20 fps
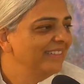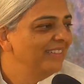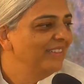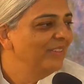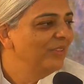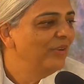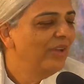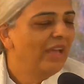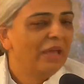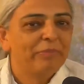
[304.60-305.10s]

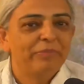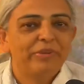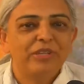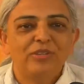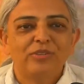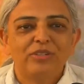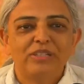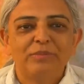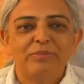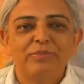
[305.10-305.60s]
you're happy,
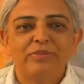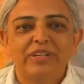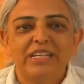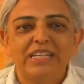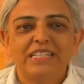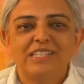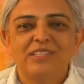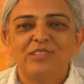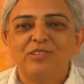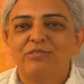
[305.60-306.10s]
you're
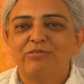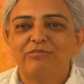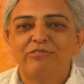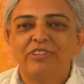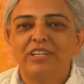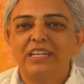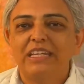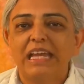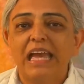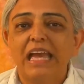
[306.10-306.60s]
liberated, you're
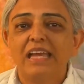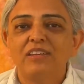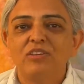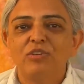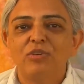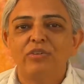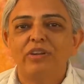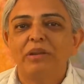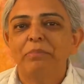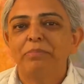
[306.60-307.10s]
free, and
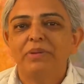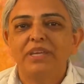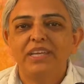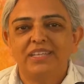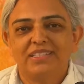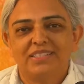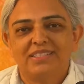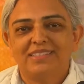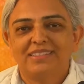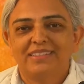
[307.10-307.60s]
you're at
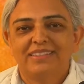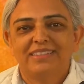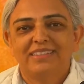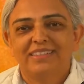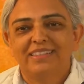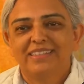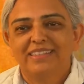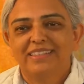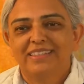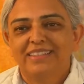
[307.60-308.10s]
peace.
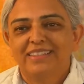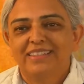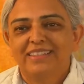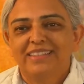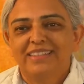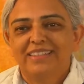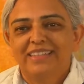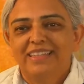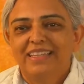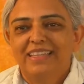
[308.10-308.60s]

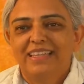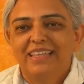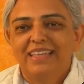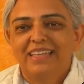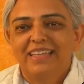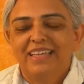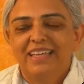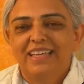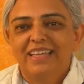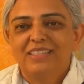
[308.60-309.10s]

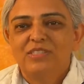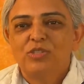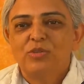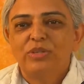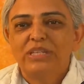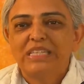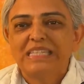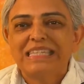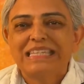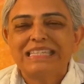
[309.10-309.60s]

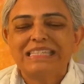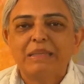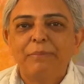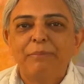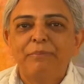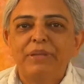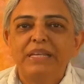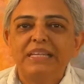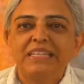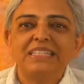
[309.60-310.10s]
So it's this
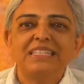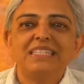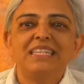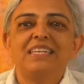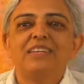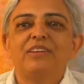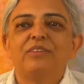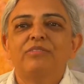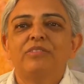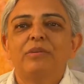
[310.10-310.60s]

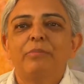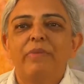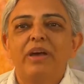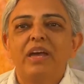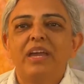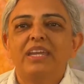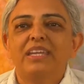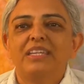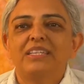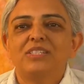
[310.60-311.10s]
ability of the
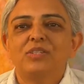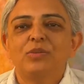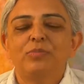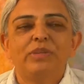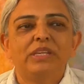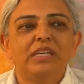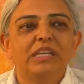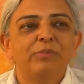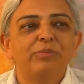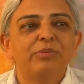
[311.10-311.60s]
mind to
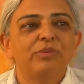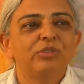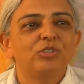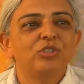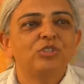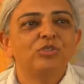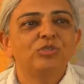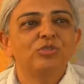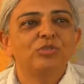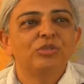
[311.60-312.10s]
be able
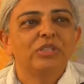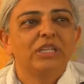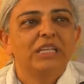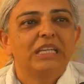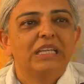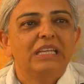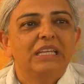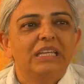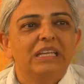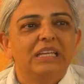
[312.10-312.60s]
to
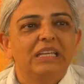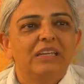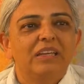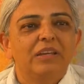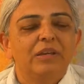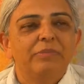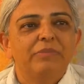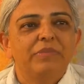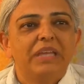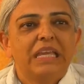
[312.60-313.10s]

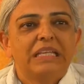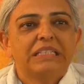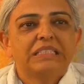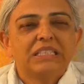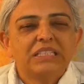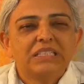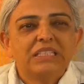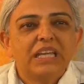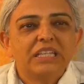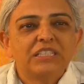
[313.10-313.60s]

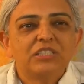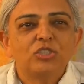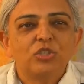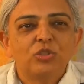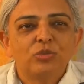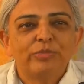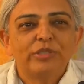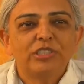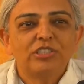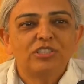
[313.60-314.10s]
exercise
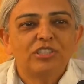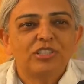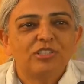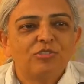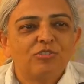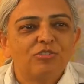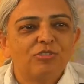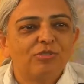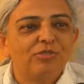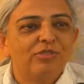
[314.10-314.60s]
so much
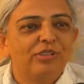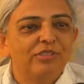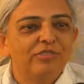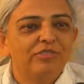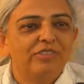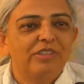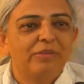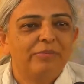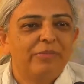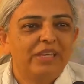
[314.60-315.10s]
control
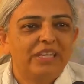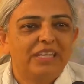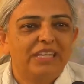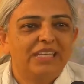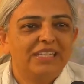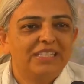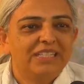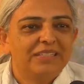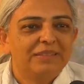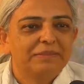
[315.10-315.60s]
over the
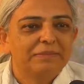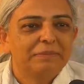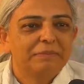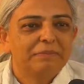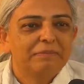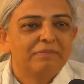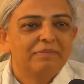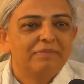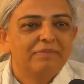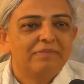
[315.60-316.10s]
mind
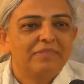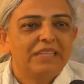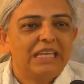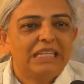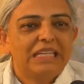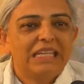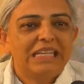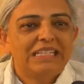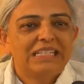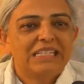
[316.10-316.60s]

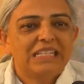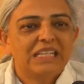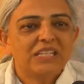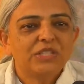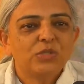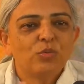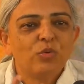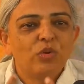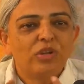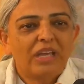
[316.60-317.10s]
that it
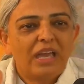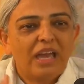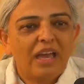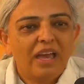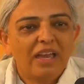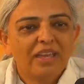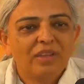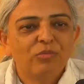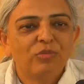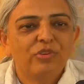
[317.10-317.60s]
does what
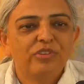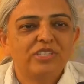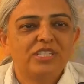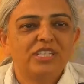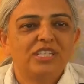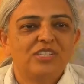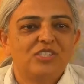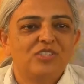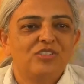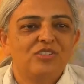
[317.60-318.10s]
I
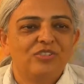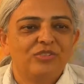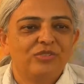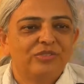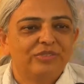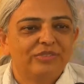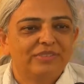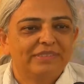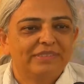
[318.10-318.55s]
want it to do.